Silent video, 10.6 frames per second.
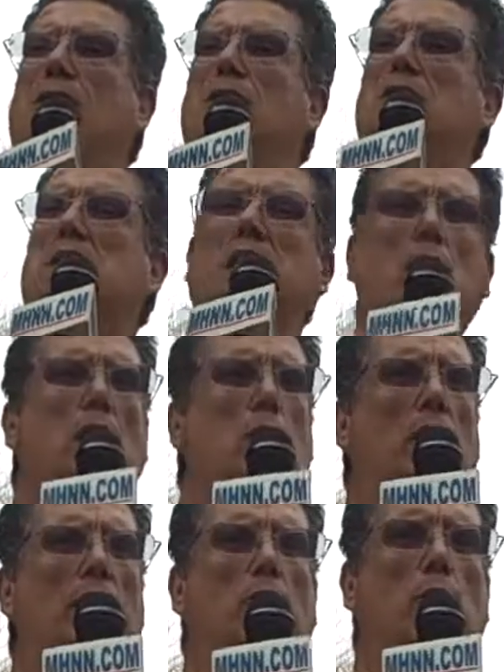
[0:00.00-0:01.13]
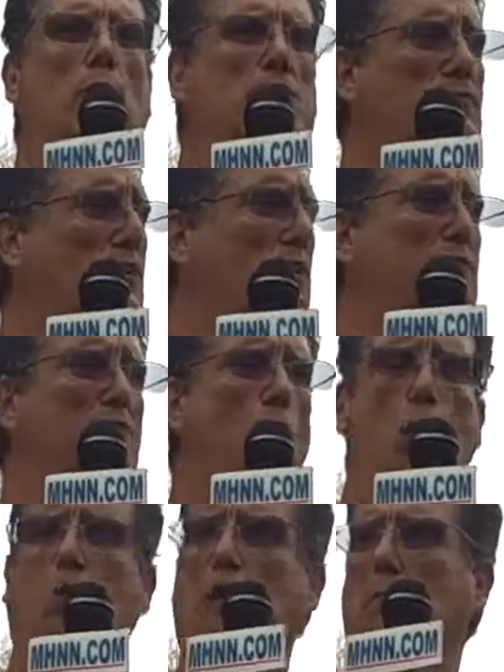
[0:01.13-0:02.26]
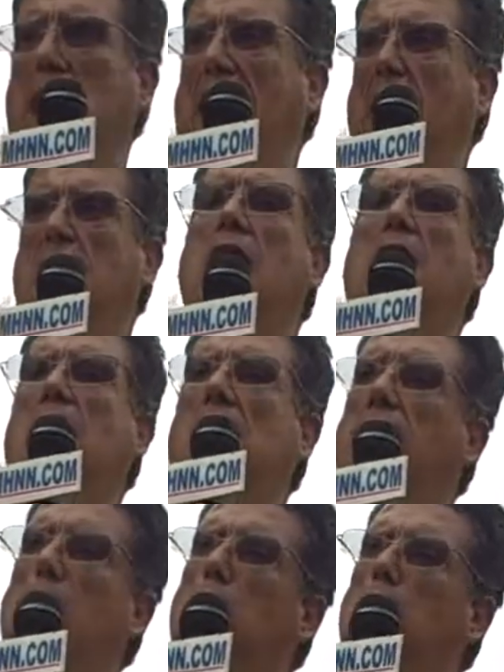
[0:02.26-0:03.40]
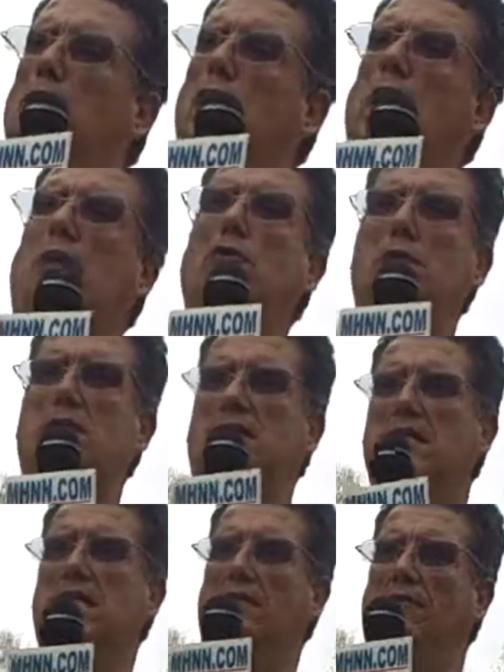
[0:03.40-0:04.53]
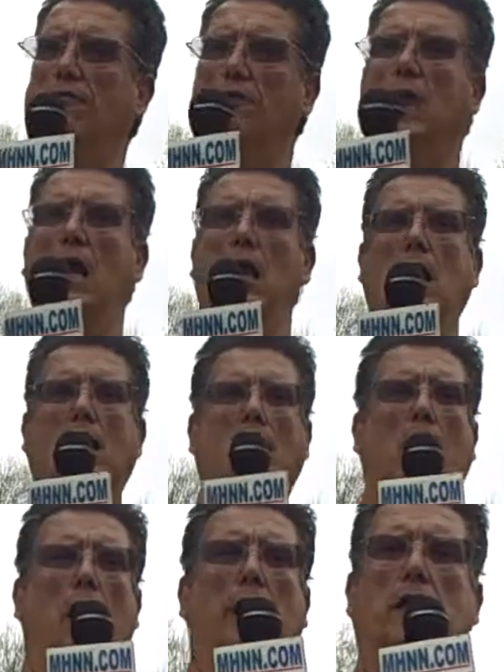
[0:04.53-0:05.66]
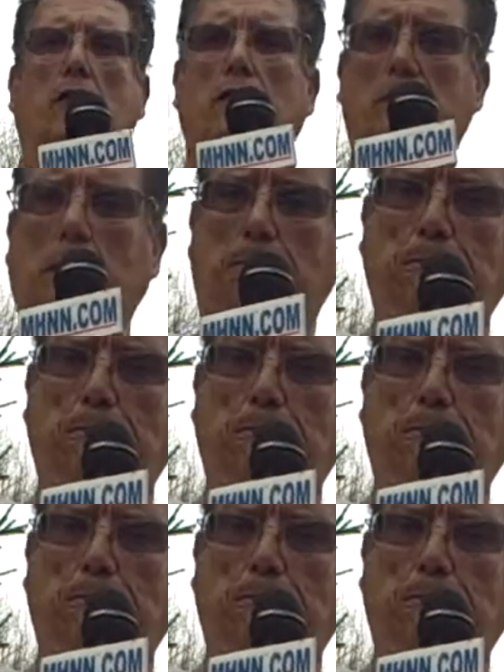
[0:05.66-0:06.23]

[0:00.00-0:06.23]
I was the only one who was very vocal about it. If you look, you'll see several articles